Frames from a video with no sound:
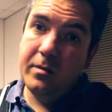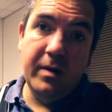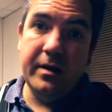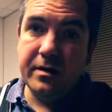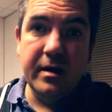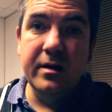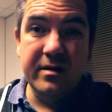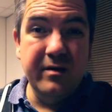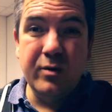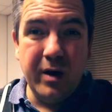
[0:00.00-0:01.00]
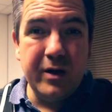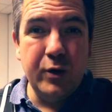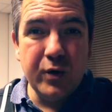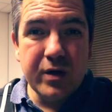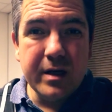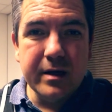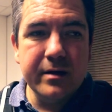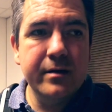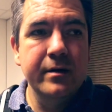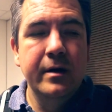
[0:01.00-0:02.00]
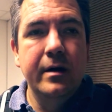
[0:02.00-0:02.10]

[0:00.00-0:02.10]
by the sounds of it, quite useless.